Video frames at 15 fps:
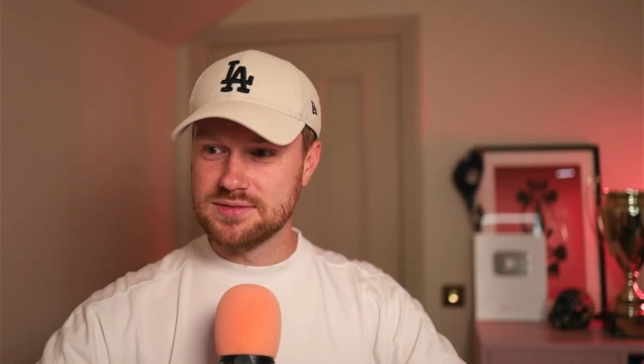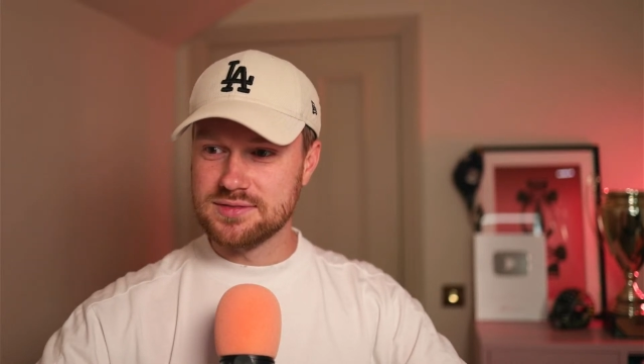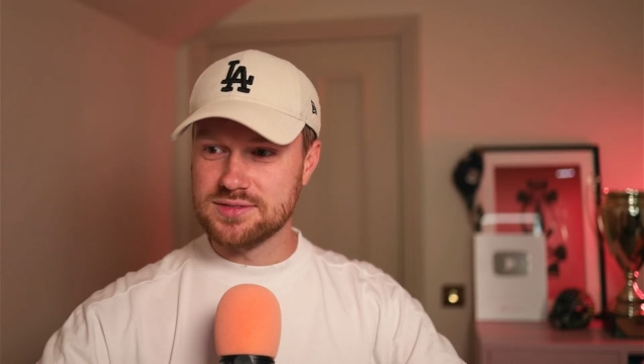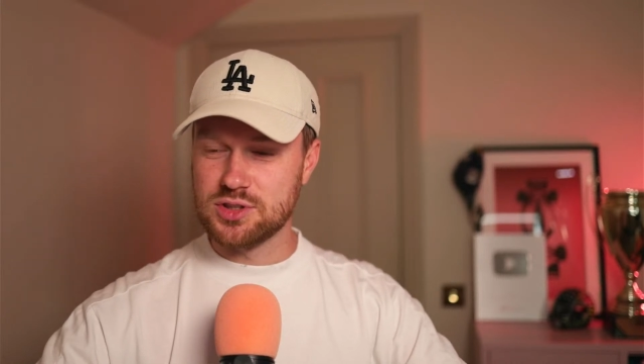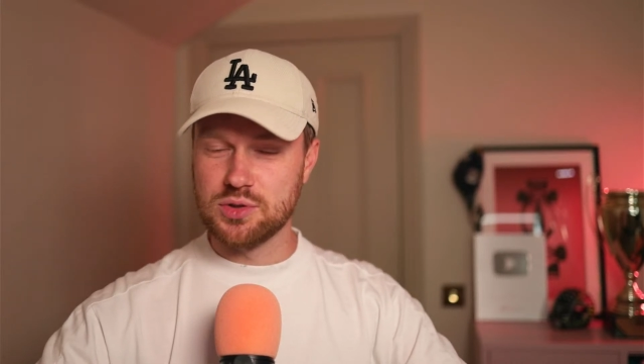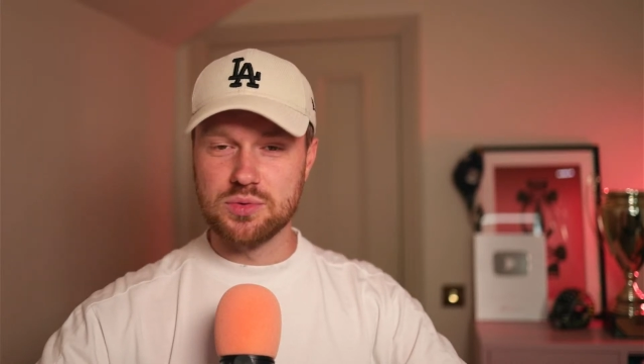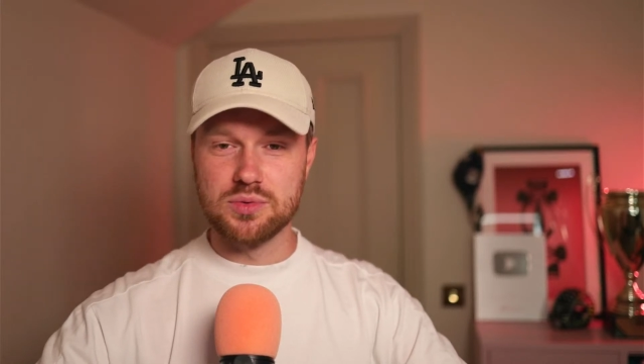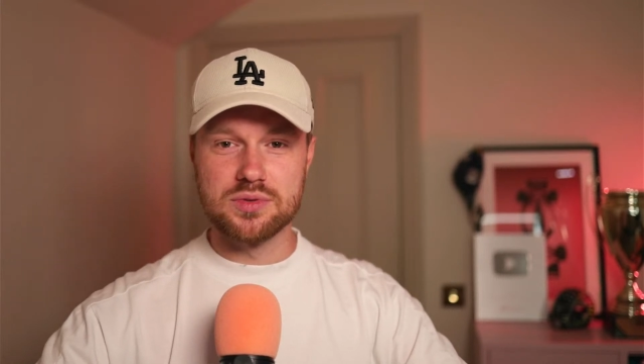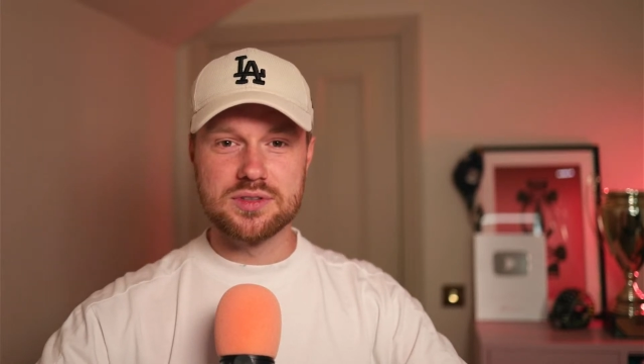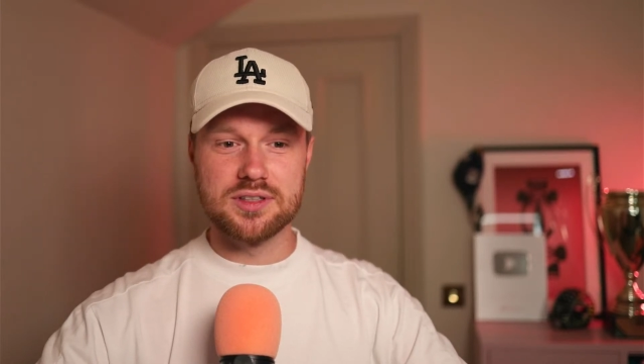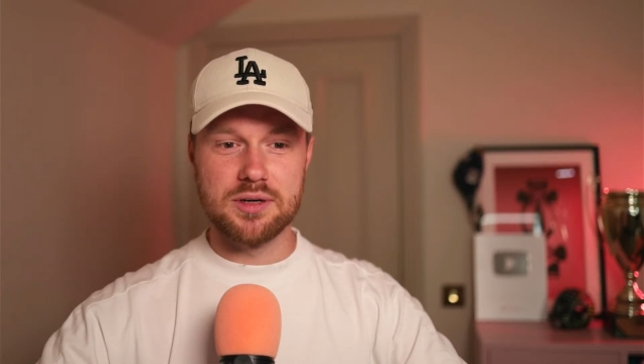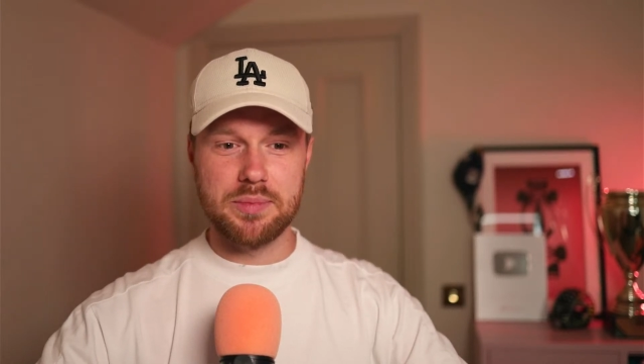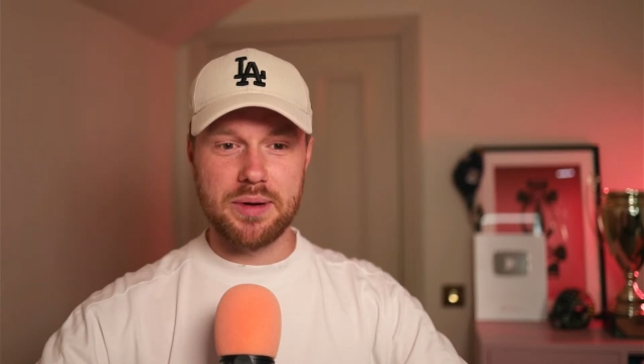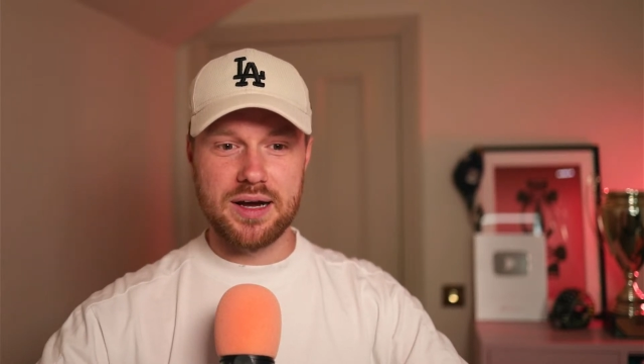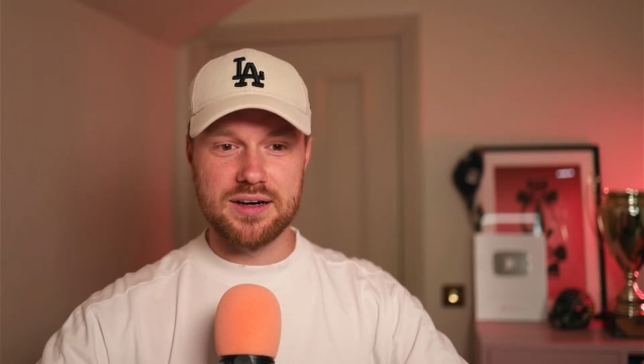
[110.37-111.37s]
talk
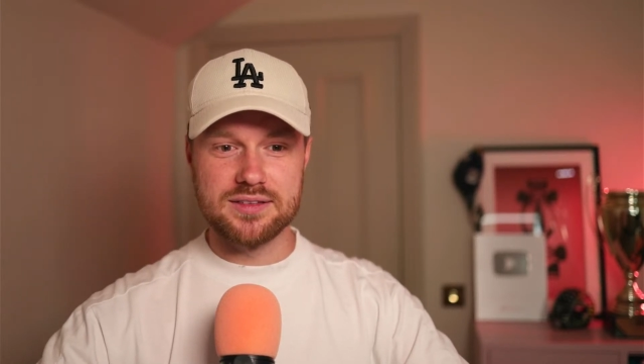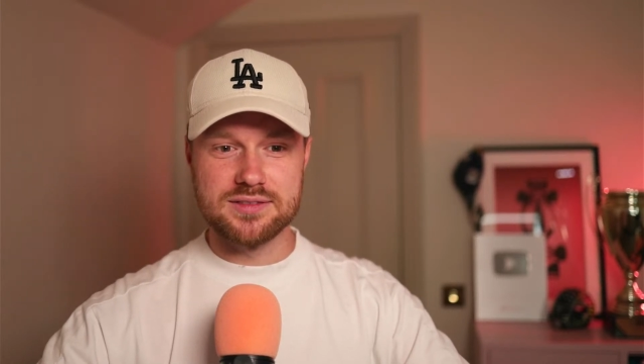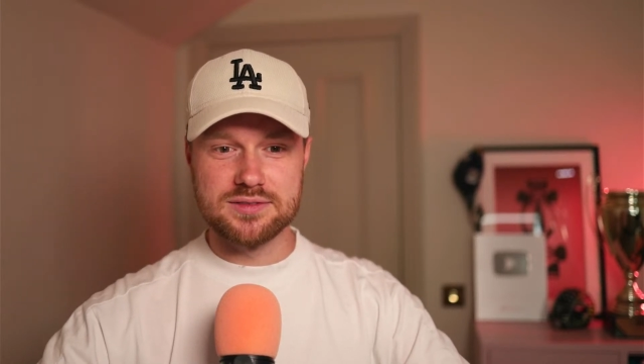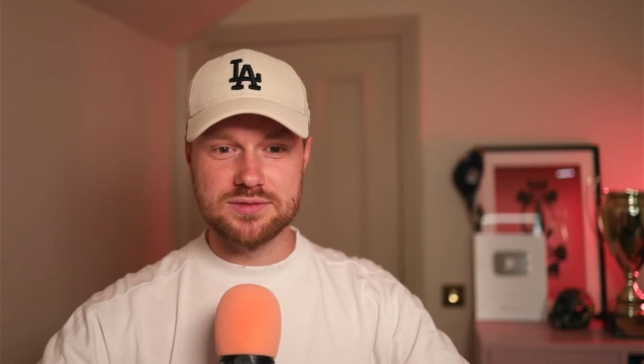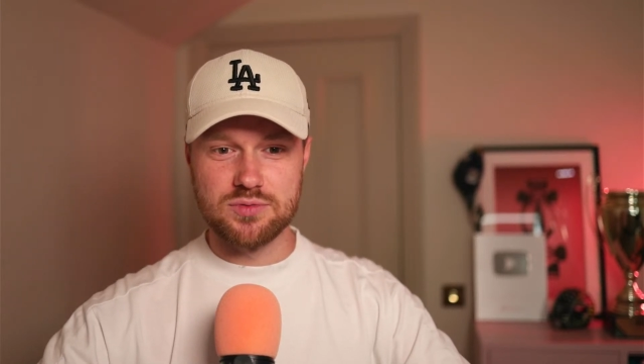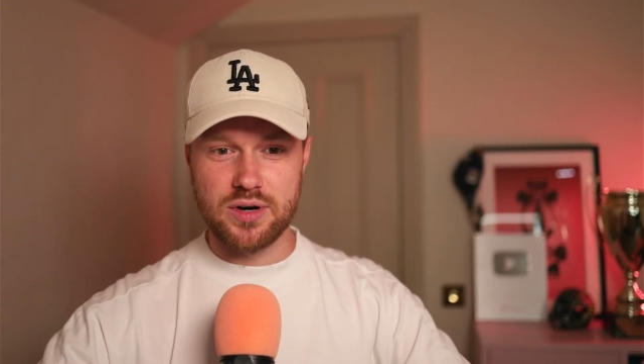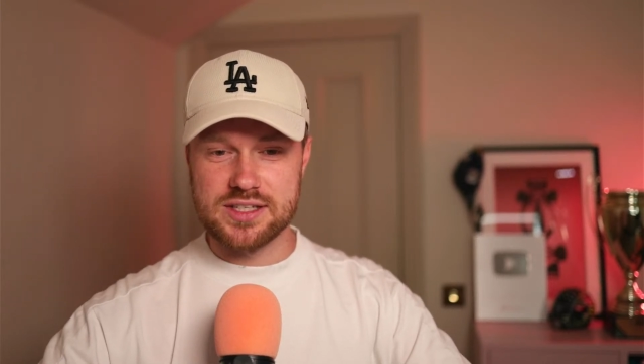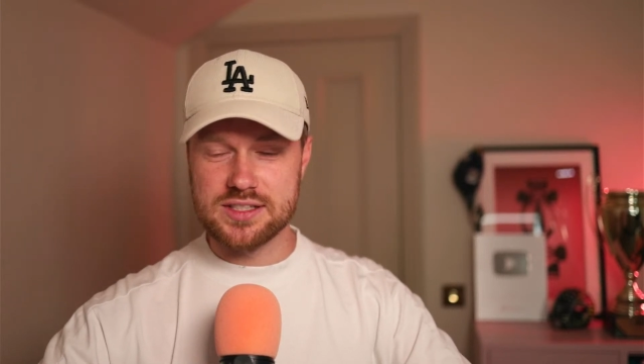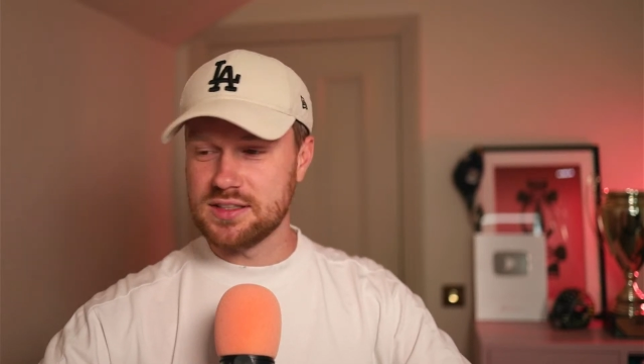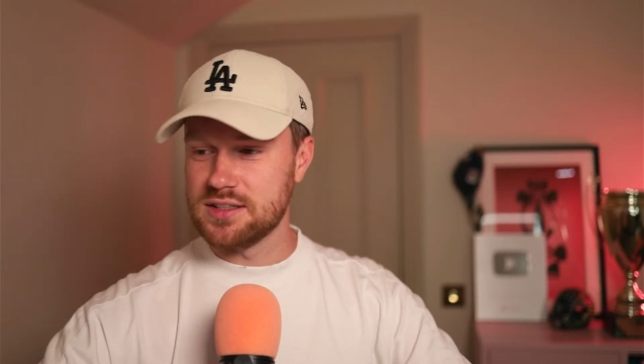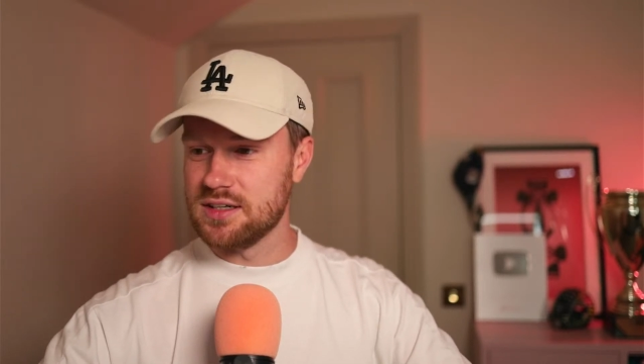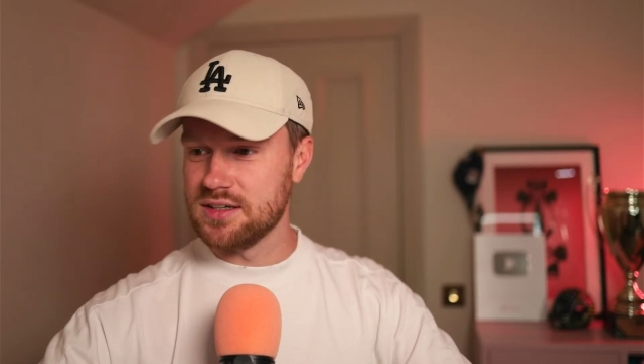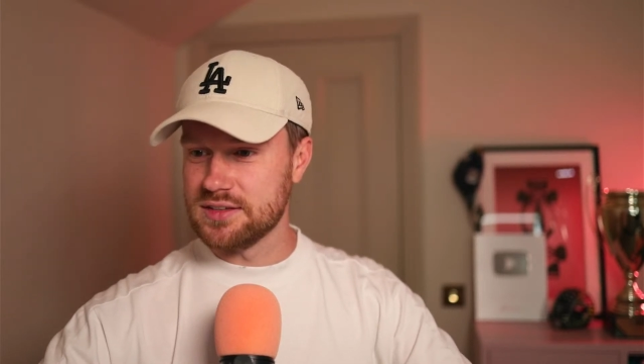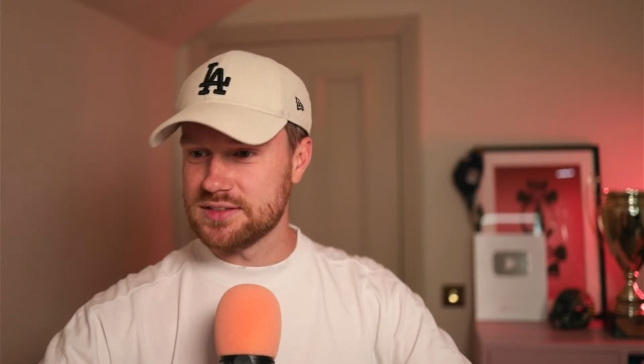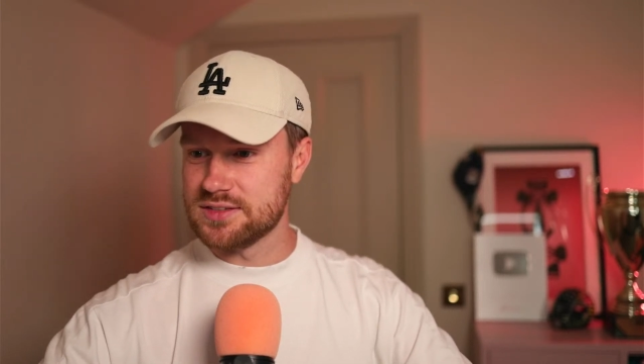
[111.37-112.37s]
about racing
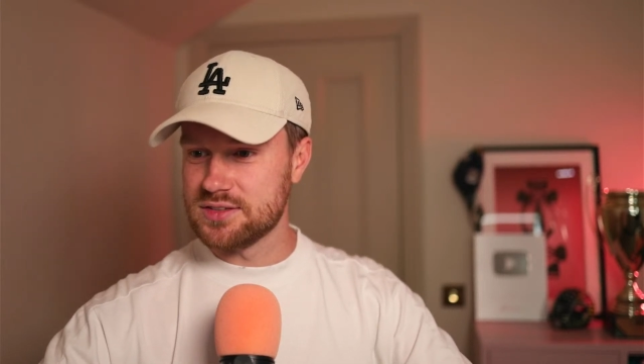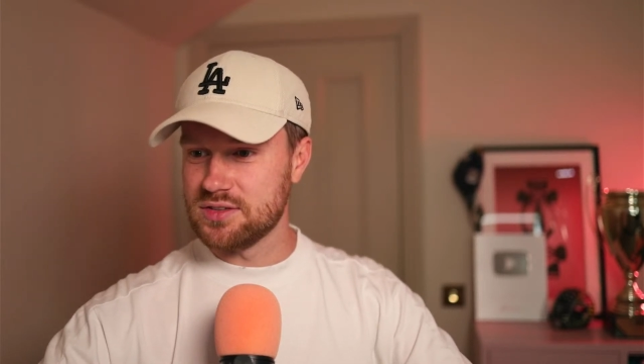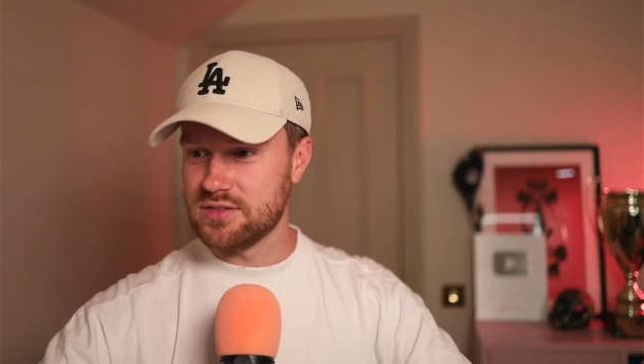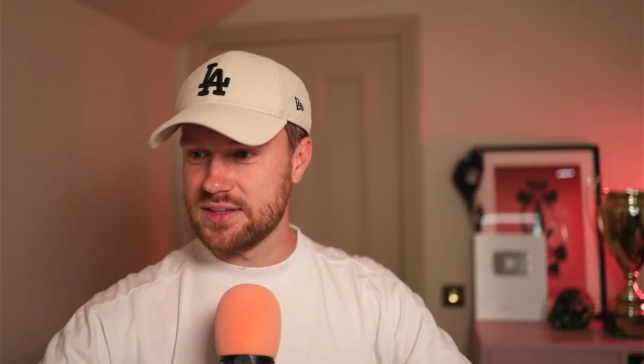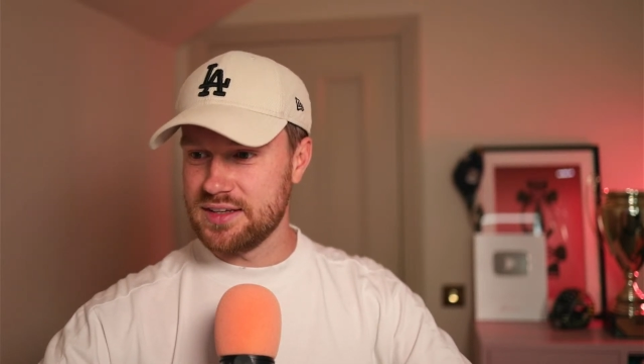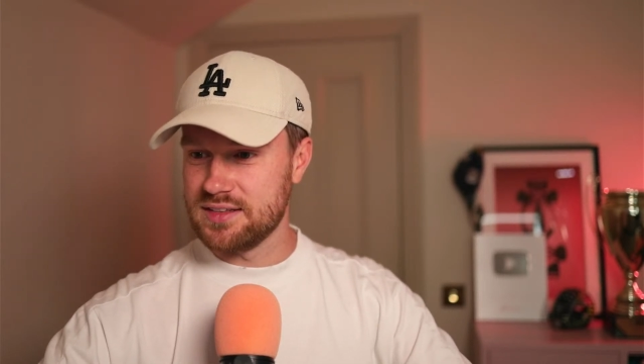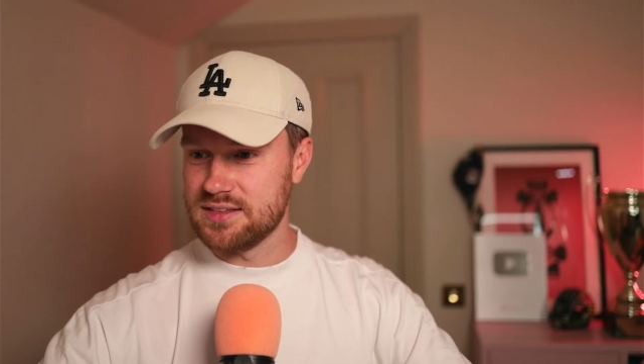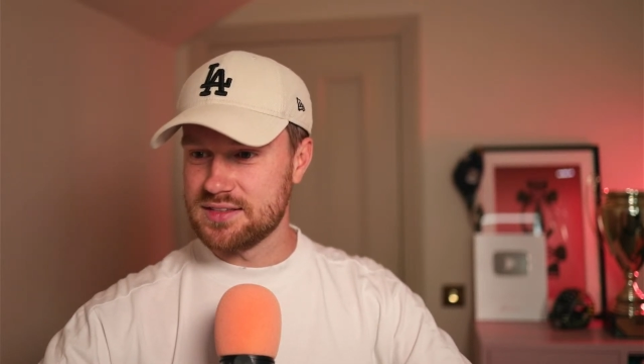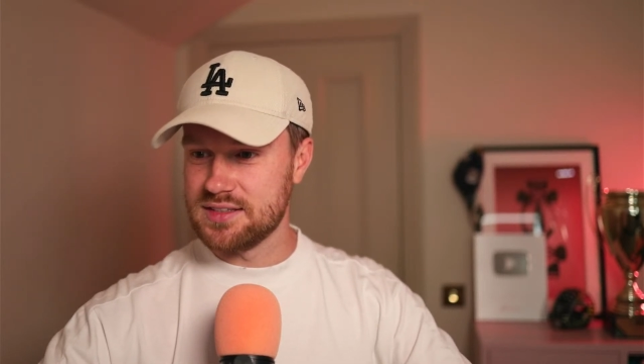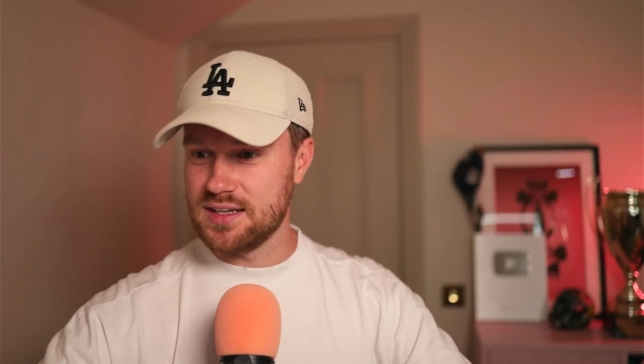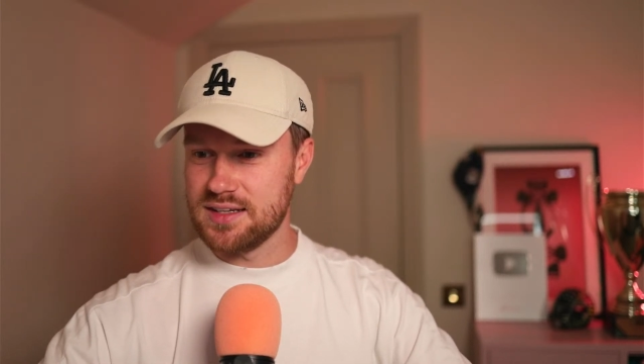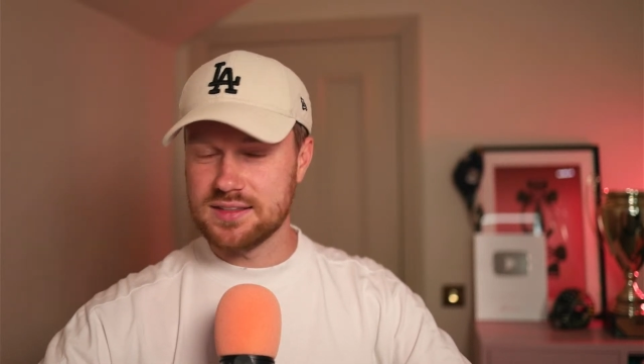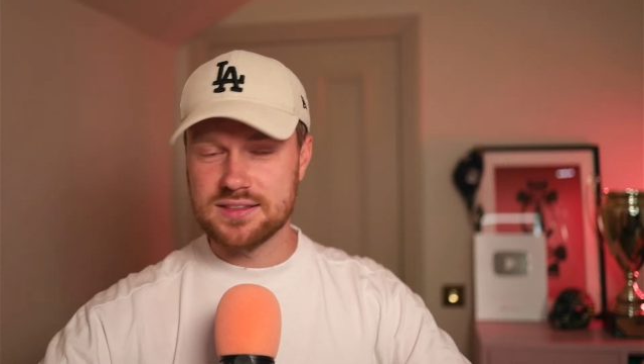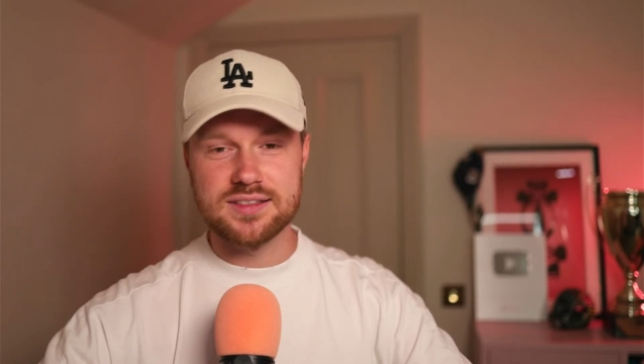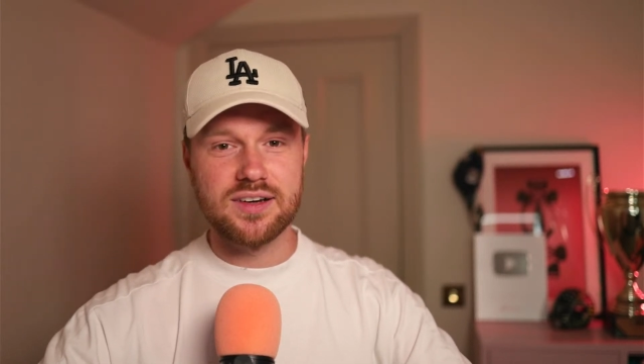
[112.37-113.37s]
cars on the internet.